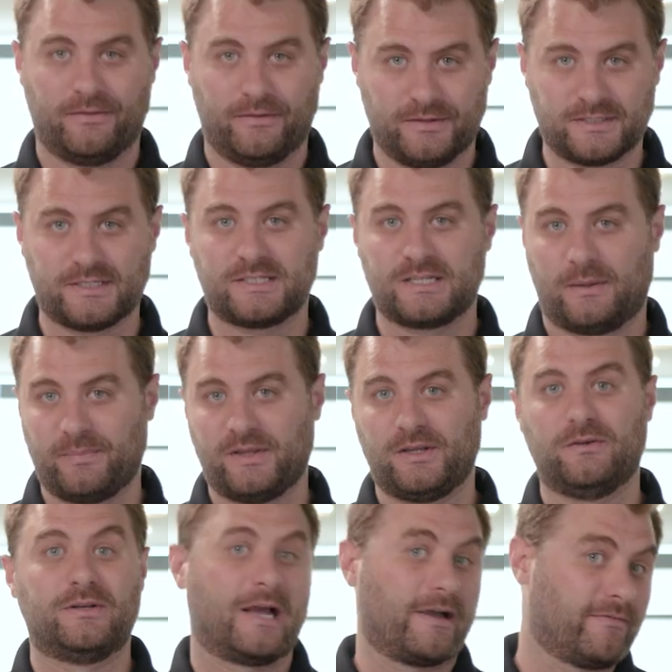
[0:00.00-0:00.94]
This is
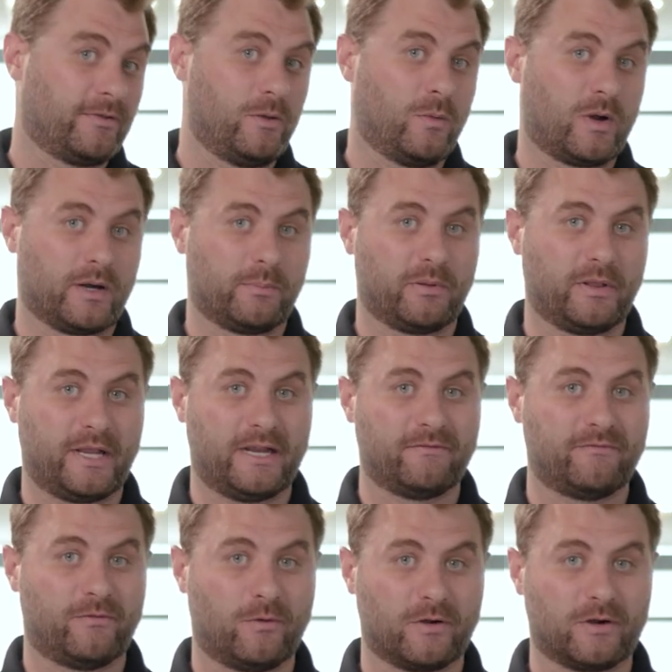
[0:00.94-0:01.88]
something you definitely want to
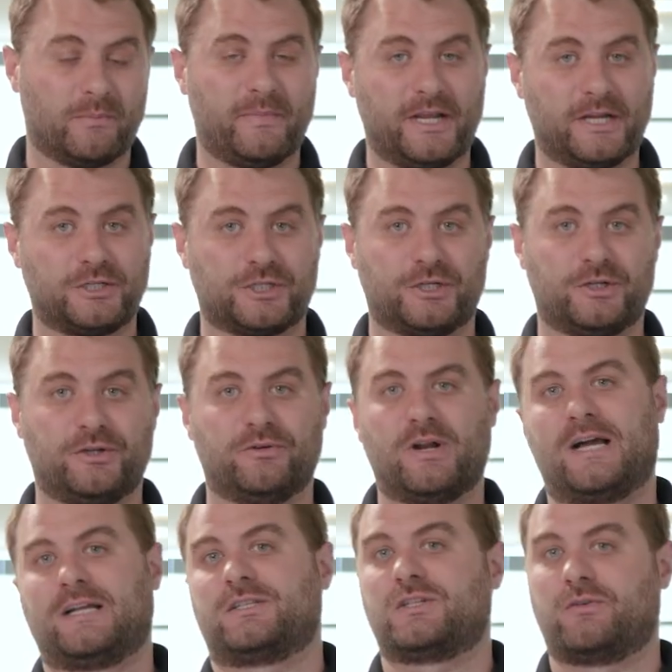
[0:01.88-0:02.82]
plan for to make sure you're
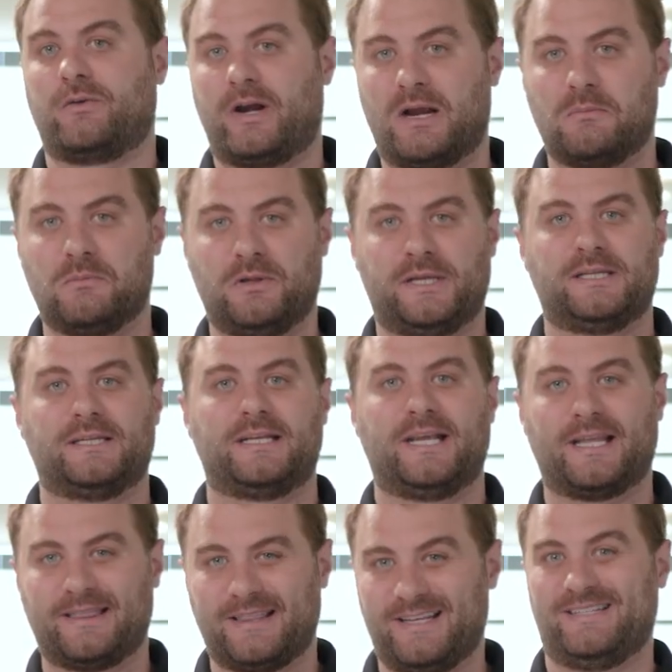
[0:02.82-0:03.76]
not scrambling to
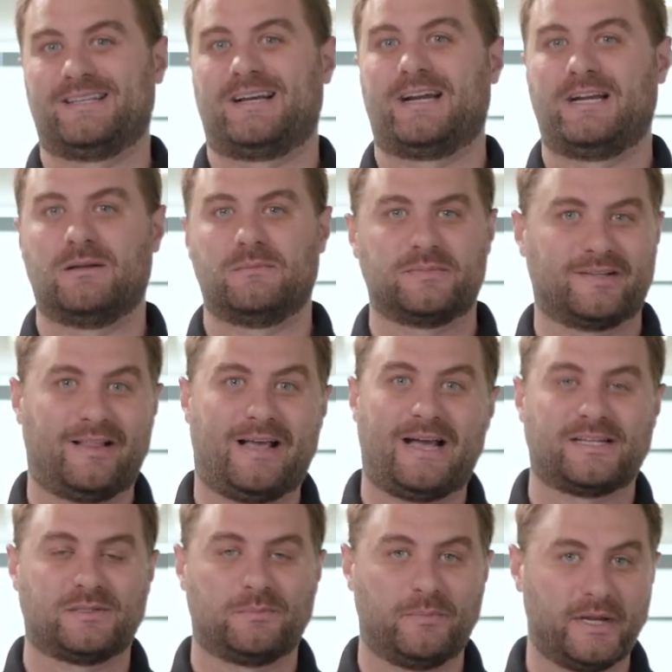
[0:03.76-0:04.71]
get these items
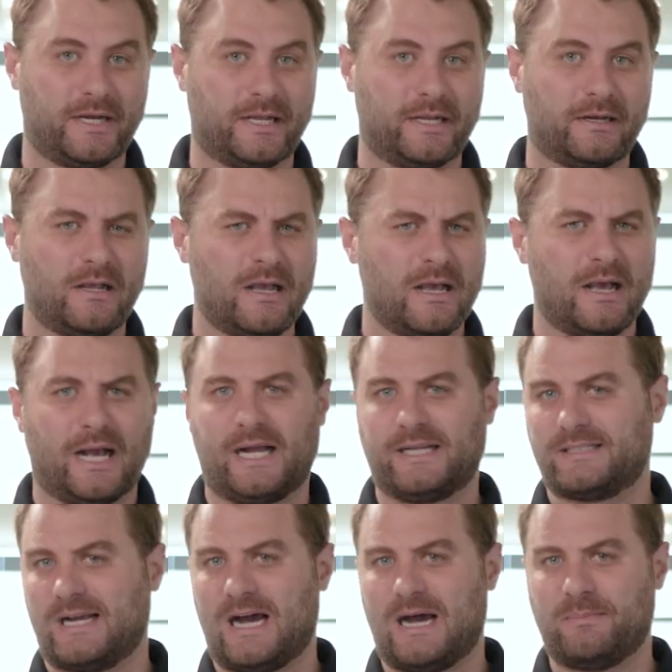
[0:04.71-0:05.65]
last minute.
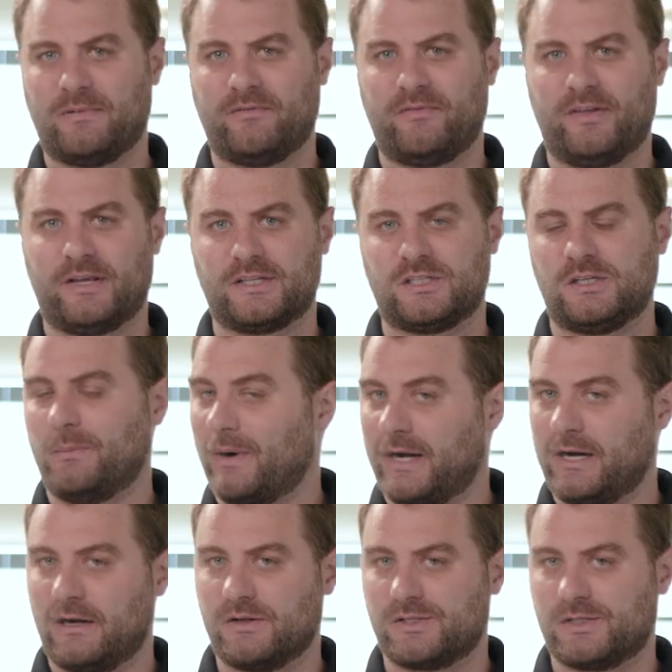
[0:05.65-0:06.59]
On top of this, you
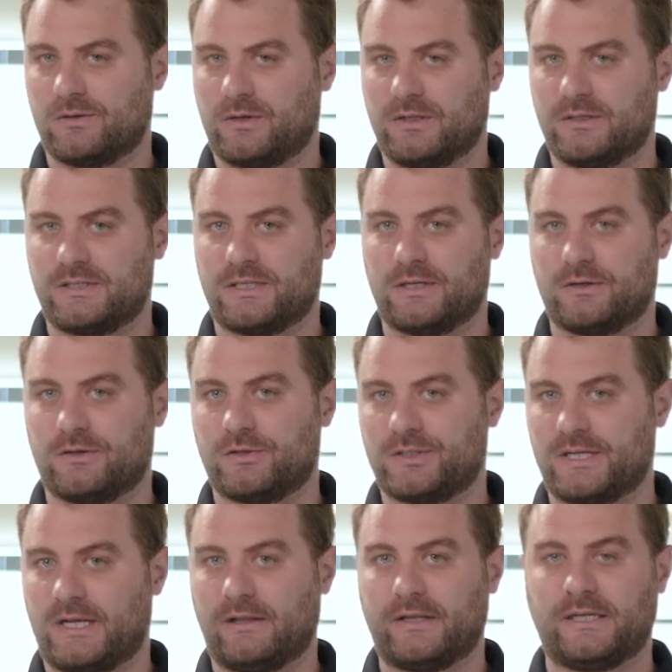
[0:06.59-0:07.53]
might also consider
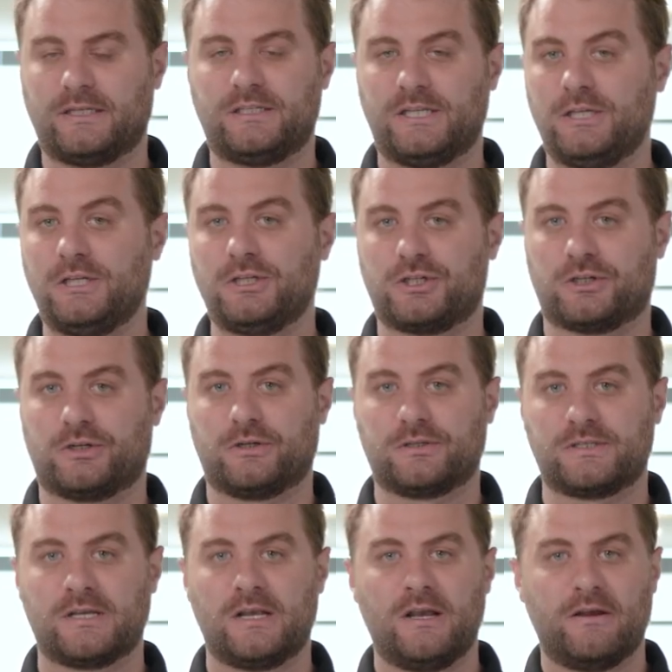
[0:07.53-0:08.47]
selling
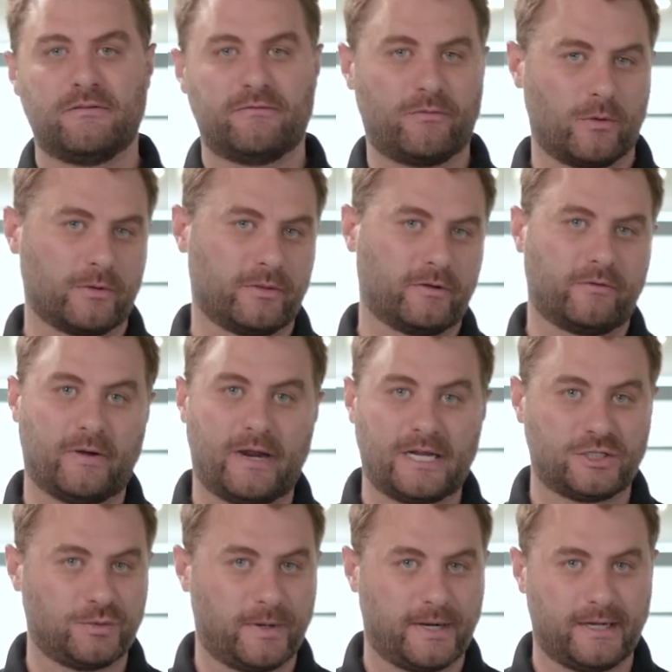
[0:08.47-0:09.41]
t-shirts for the
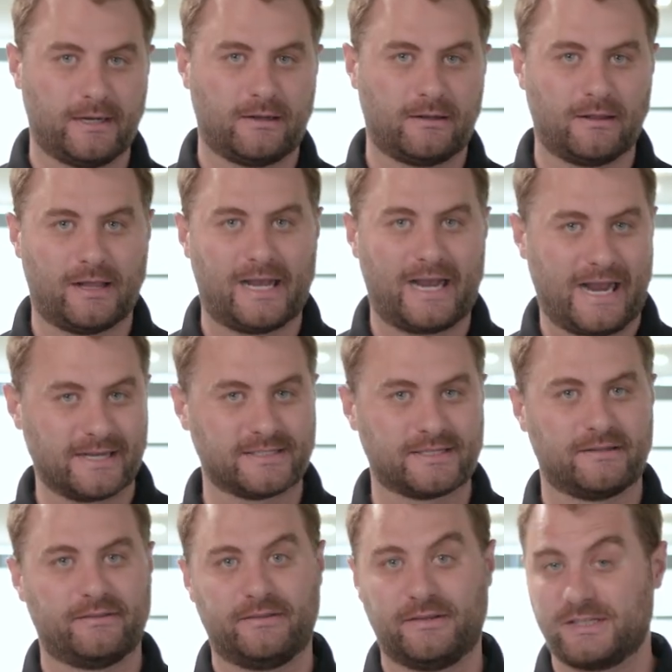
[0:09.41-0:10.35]
graduating
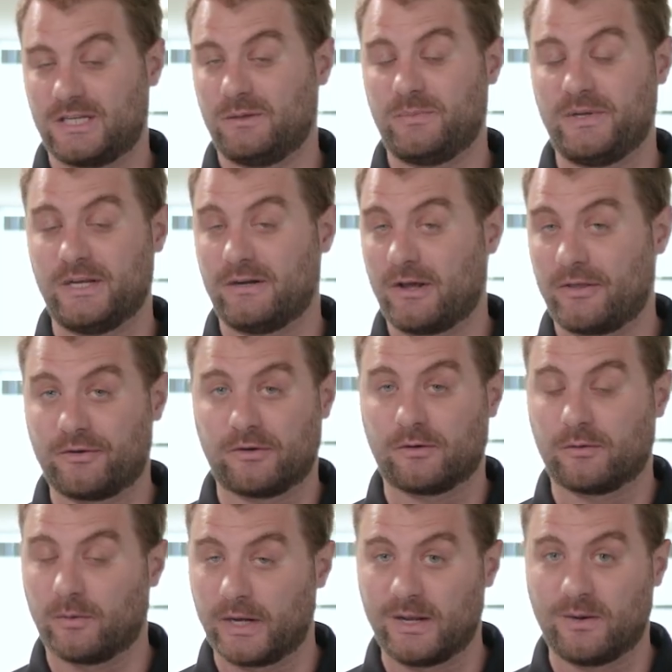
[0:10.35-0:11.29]
class. This can be another
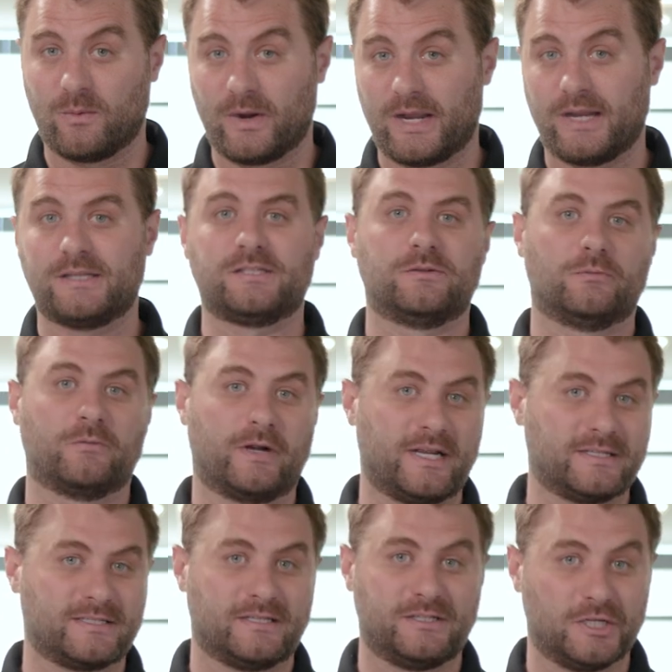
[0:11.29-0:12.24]
great way to
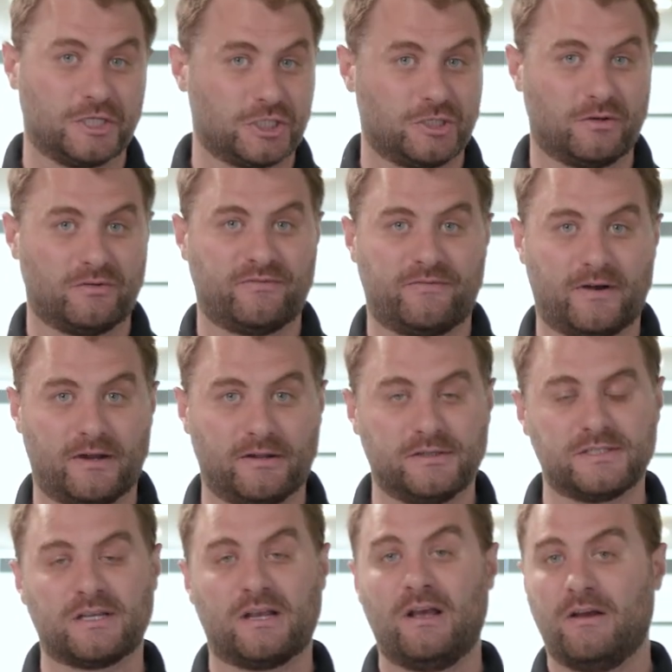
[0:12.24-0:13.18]
raise additional
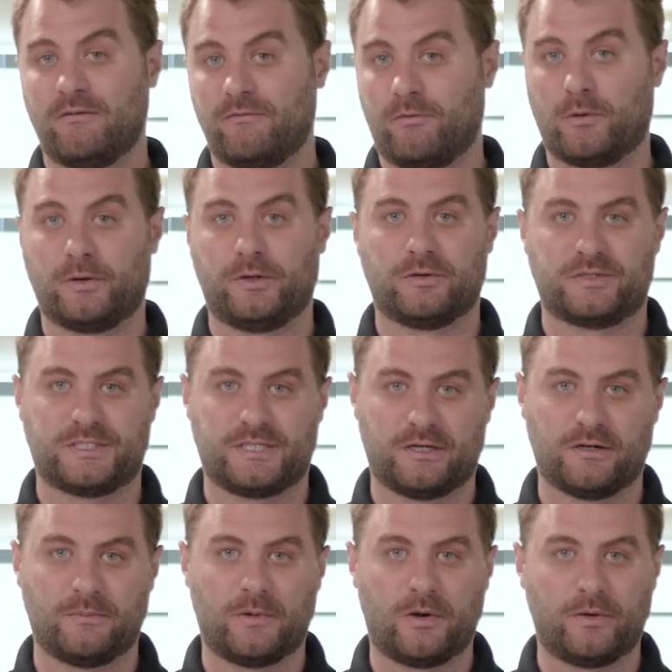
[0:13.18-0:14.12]
funds for your
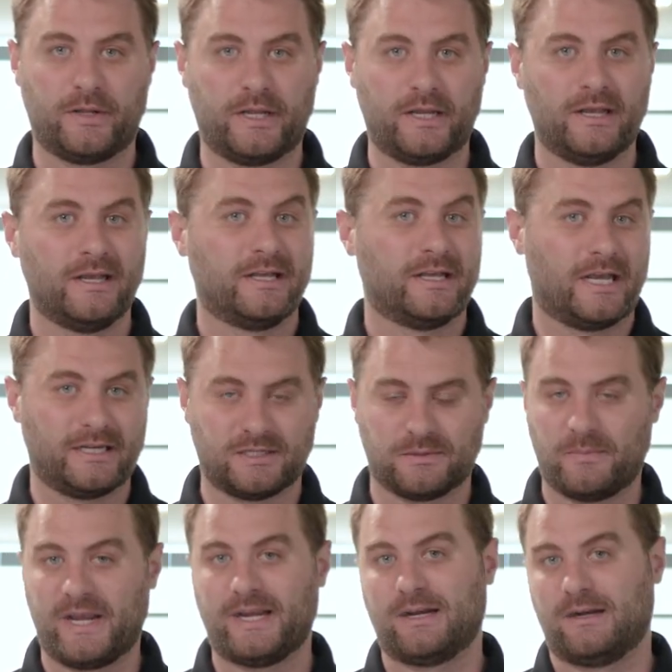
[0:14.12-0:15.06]
ceremony and
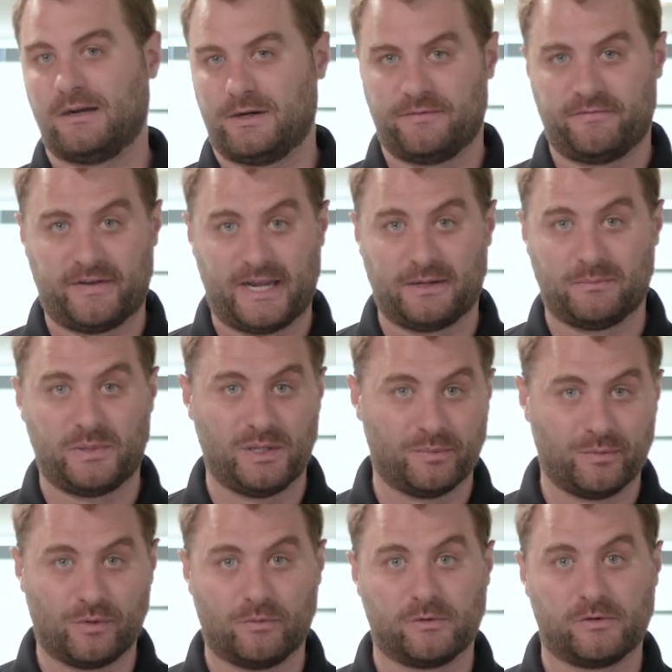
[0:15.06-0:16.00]
to make it an event
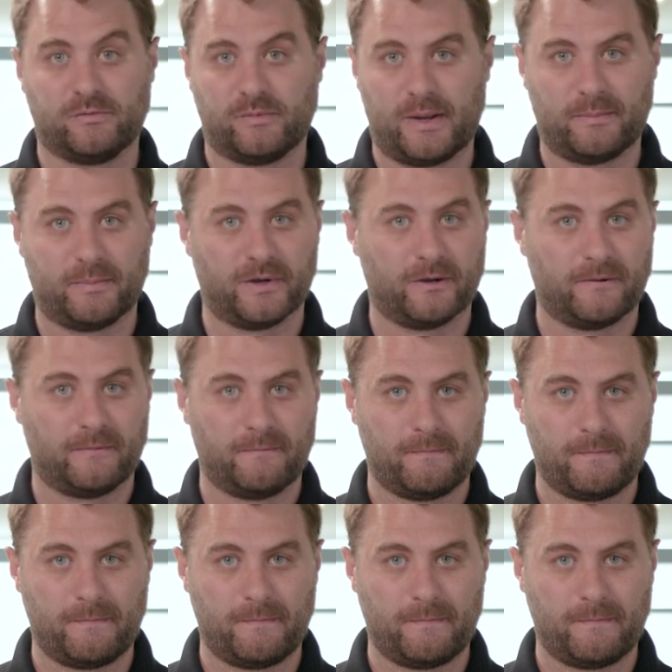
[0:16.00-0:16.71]
people will remember.